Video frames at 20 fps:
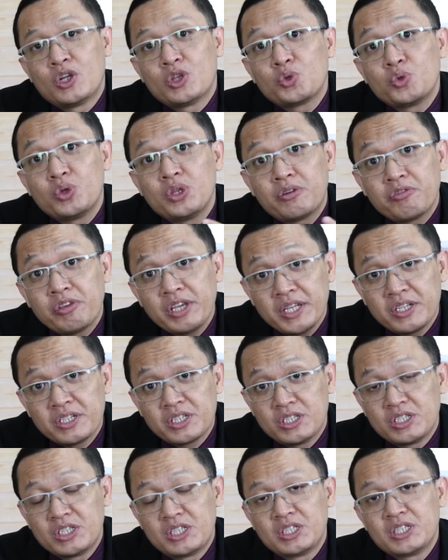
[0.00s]
to the
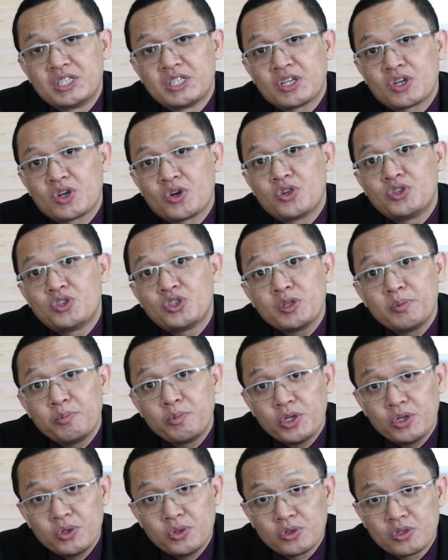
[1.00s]
readers,
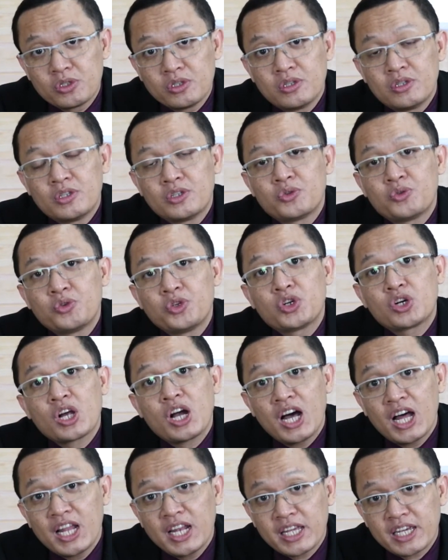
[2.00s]
contribute to your
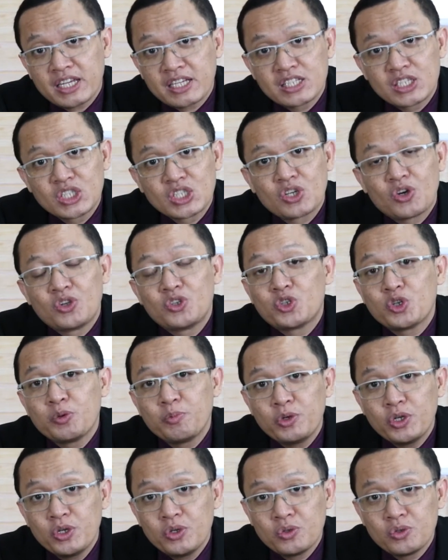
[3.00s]
colleagues,
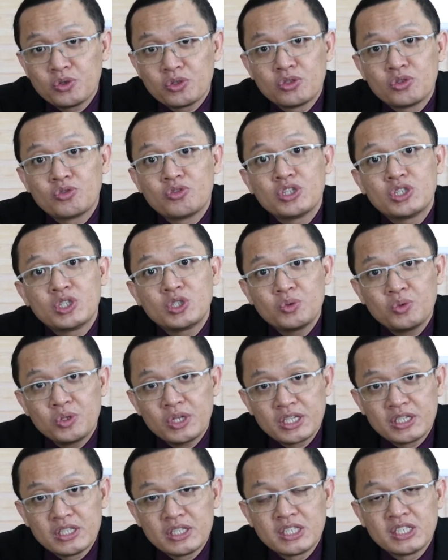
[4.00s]
contribute to the
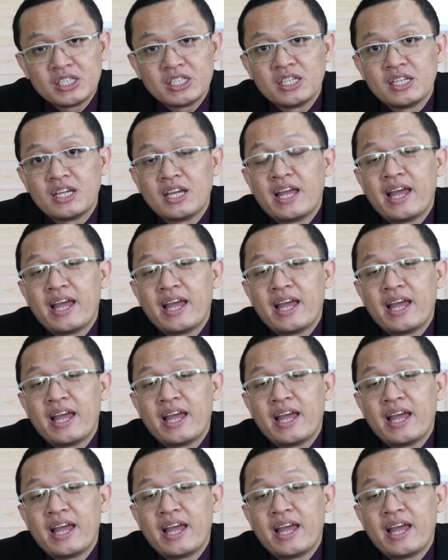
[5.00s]
students